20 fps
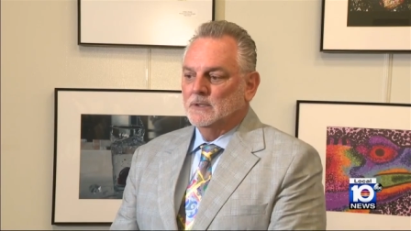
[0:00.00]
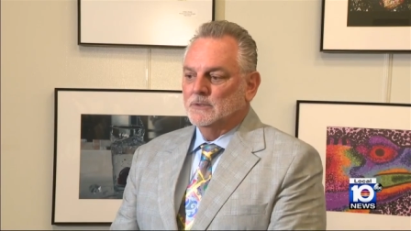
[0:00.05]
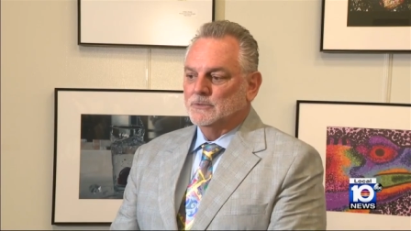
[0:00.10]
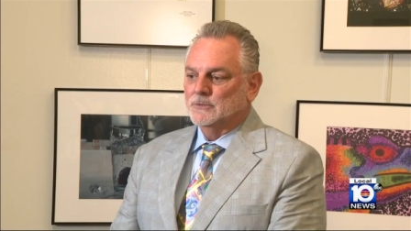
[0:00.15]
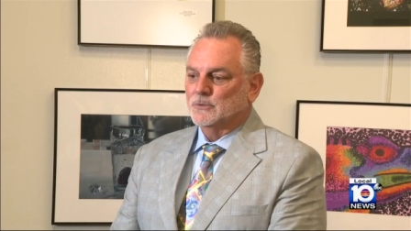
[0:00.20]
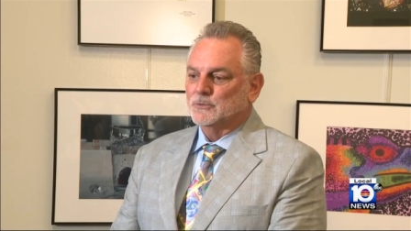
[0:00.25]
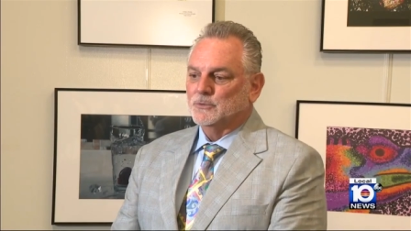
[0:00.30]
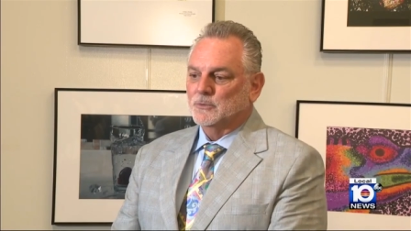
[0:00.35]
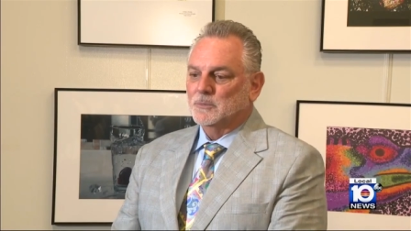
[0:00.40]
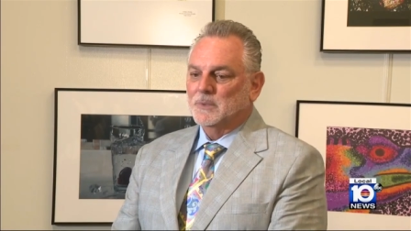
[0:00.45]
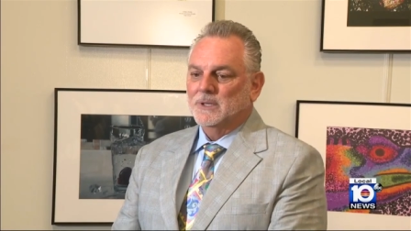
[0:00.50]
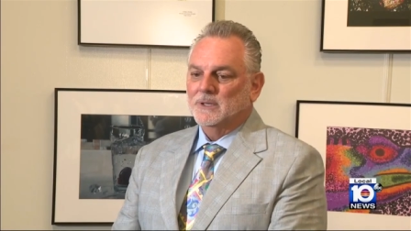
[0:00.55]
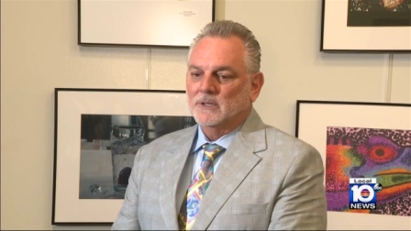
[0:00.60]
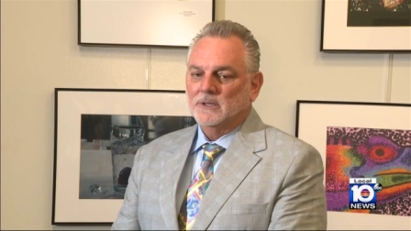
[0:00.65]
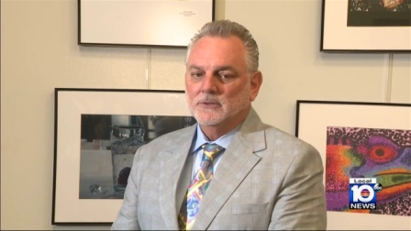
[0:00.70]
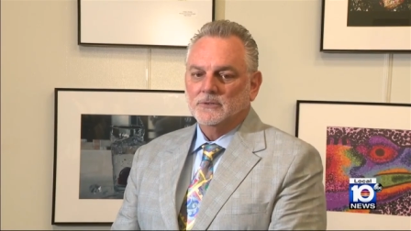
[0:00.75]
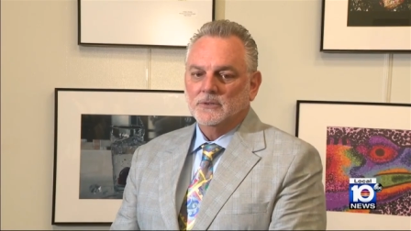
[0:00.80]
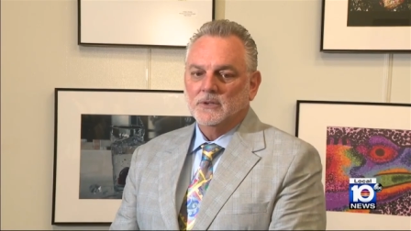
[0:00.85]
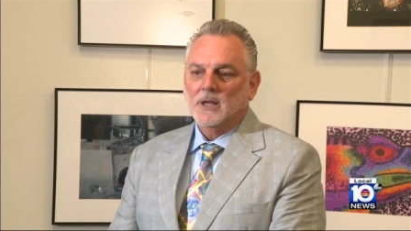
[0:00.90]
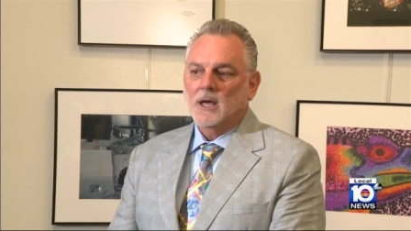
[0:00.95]
social
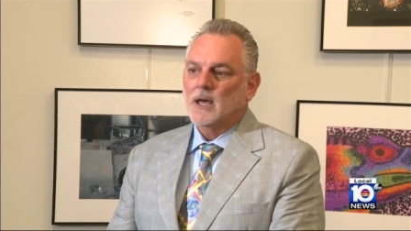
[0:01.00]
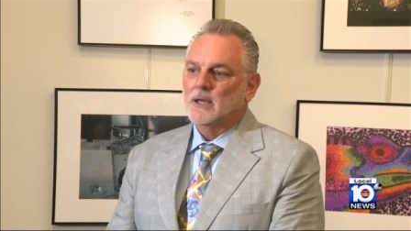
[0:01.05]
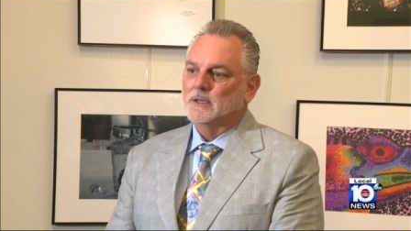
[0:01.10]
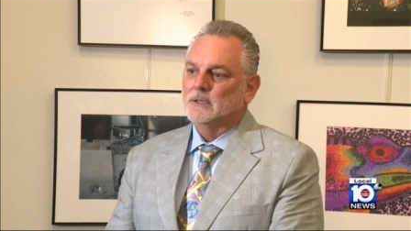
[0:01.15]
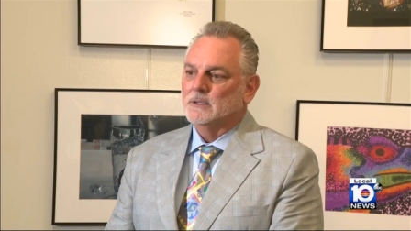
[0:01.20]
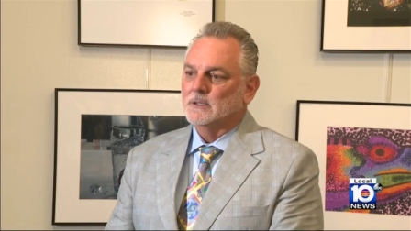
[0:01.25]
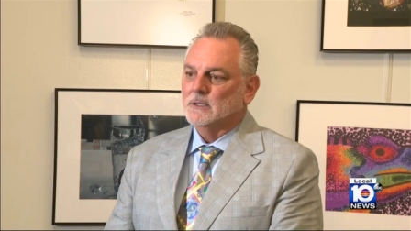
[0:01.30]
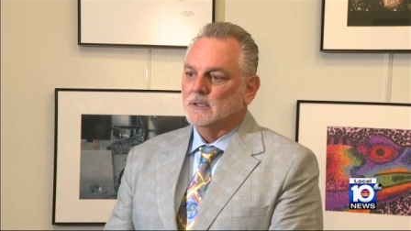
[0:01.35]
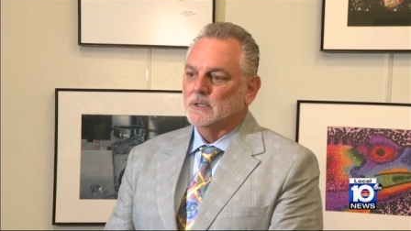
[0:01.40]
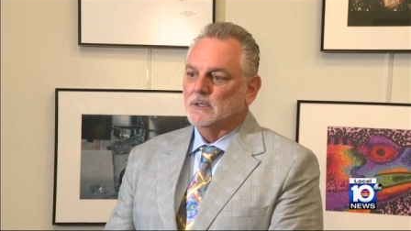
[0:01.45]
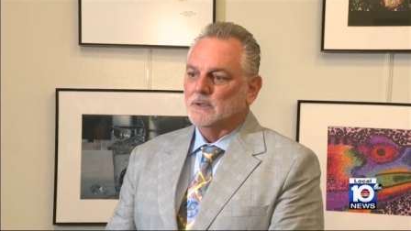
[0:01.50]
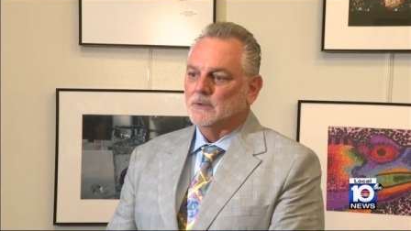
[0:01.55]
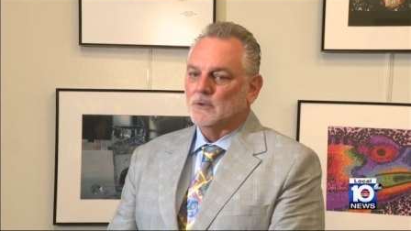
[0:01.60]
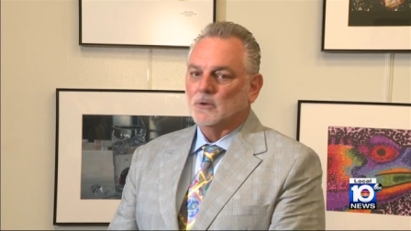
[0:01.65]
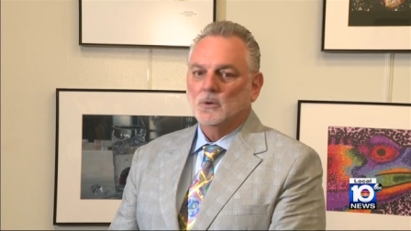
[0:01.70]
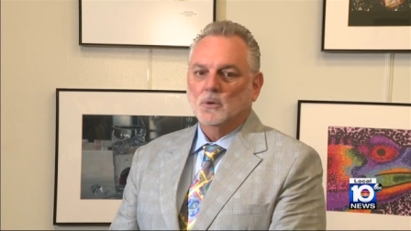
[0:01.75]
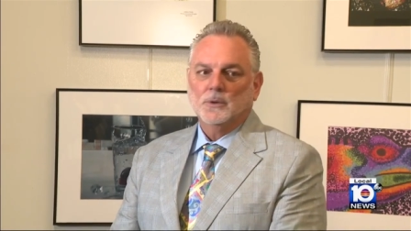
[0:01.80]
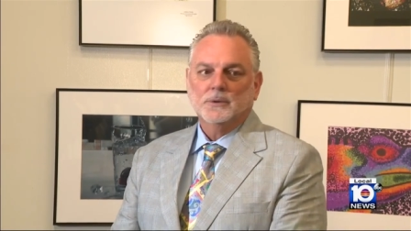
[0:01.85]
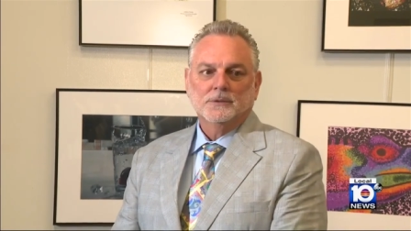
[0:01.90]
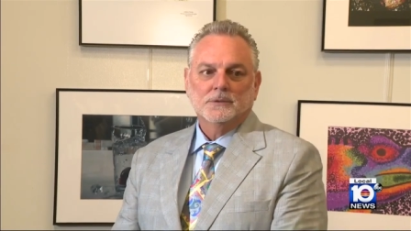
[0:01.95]
media is not uh, the
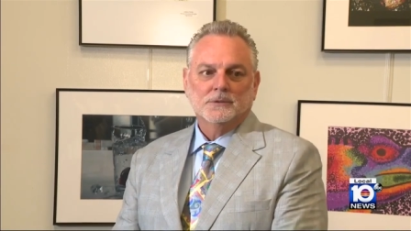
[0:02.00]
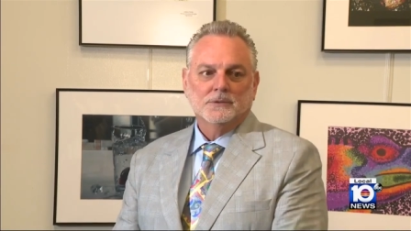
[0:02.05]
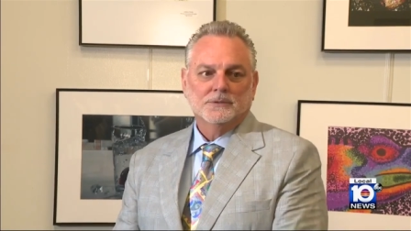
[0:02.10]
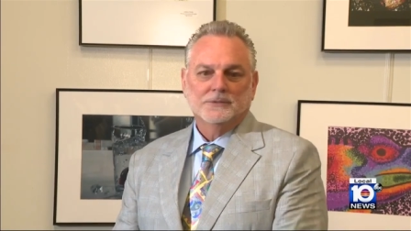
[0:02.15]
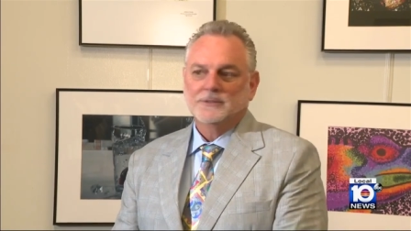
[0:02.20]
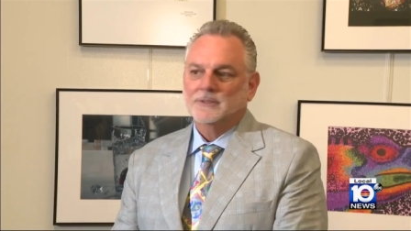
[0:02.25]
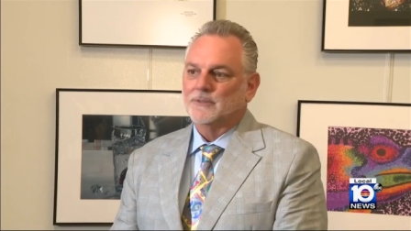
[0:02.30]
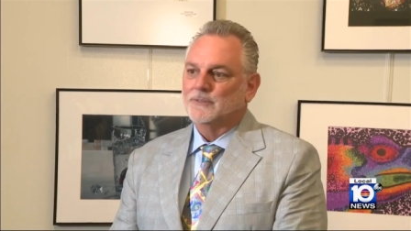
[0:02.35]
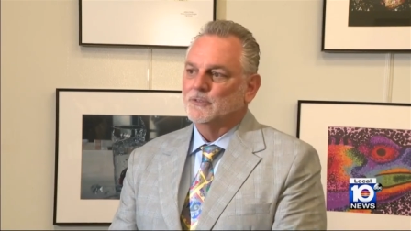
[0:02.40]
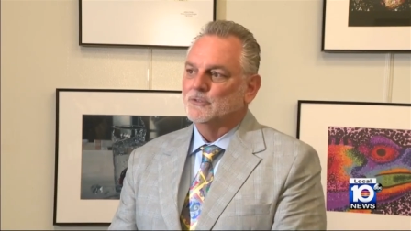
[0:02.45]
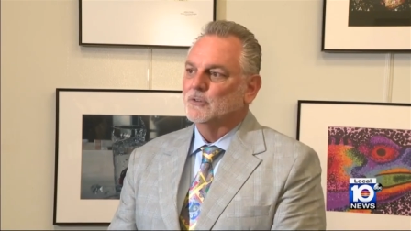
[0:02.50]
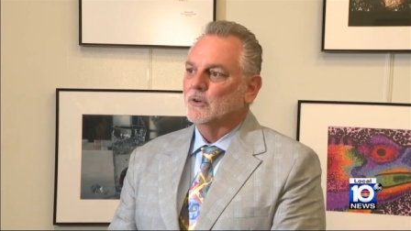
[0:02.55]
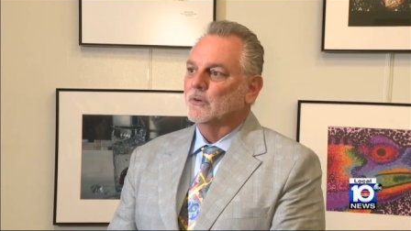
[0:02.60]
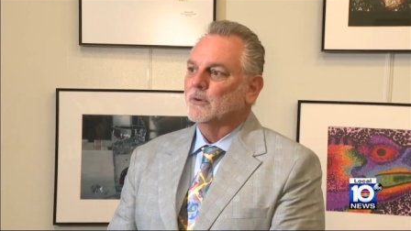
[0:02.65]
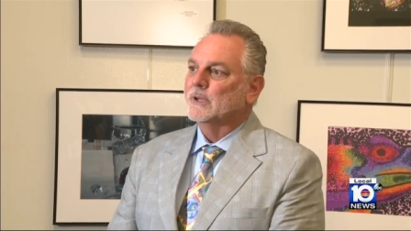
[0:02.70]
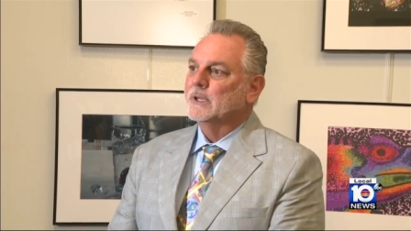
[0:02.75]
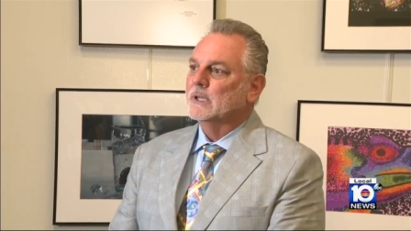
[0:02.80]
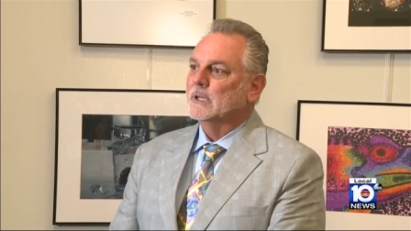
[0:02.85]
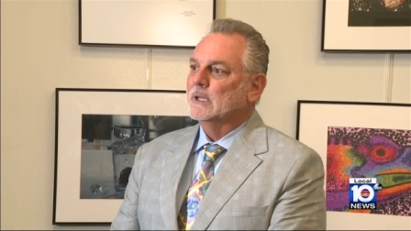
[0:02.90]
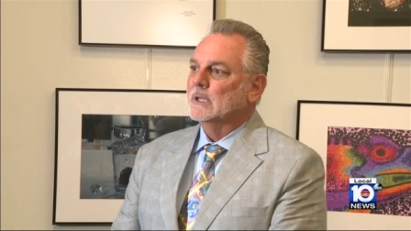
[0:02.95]
court, it's not the
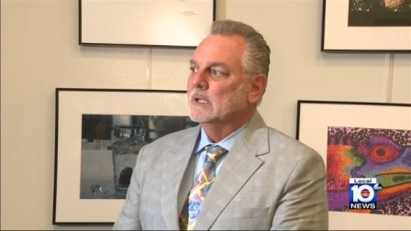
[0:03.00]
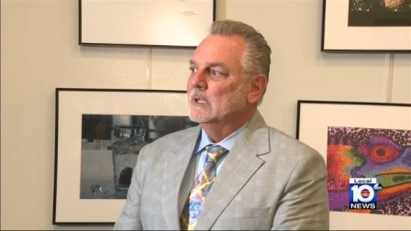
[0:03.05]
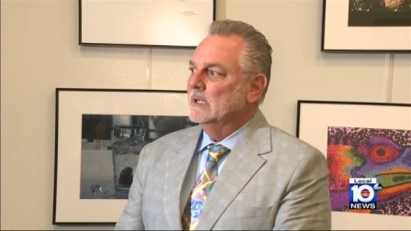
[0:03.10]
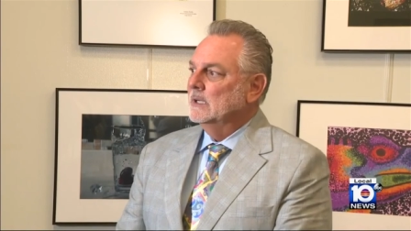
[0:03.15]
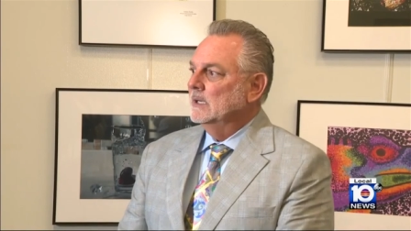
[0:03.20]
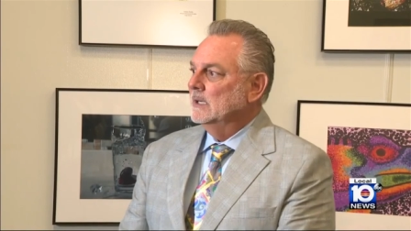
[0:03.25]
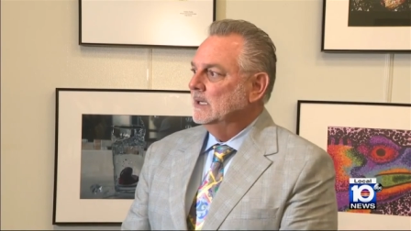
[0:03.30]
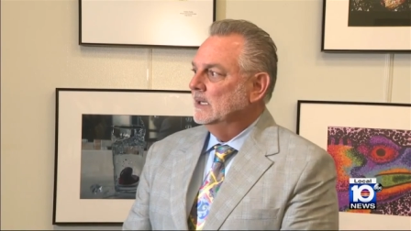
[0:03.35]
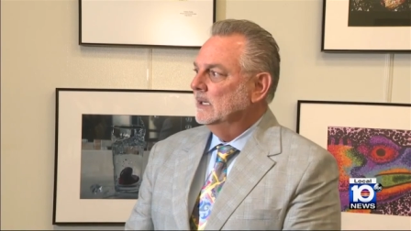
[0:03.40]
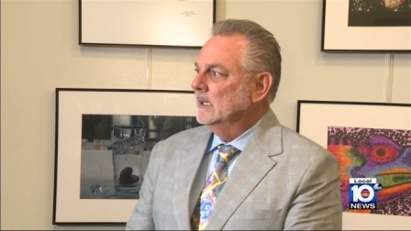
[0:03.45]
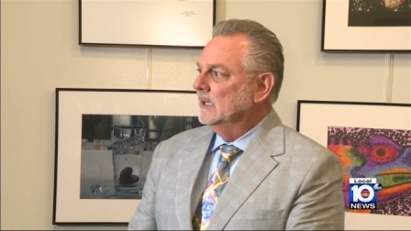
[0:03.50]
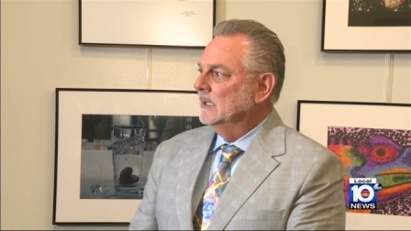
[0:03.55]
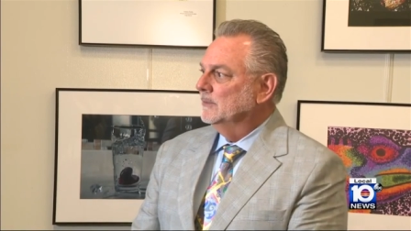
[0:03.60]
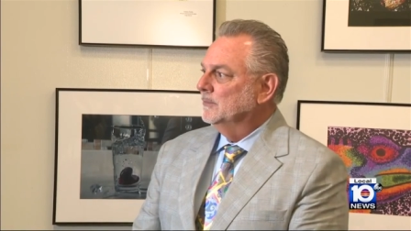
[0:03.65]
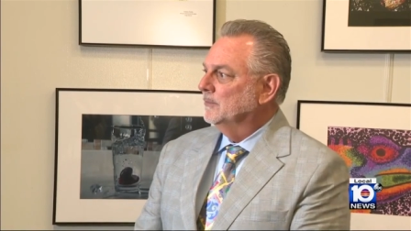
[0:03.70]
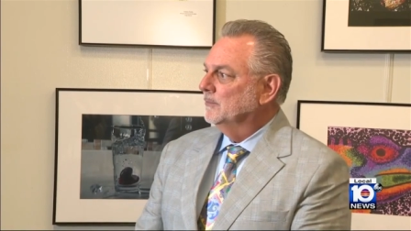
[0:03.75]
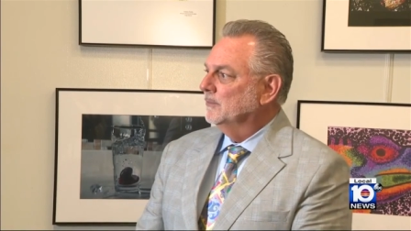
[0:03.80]
jury. Uh,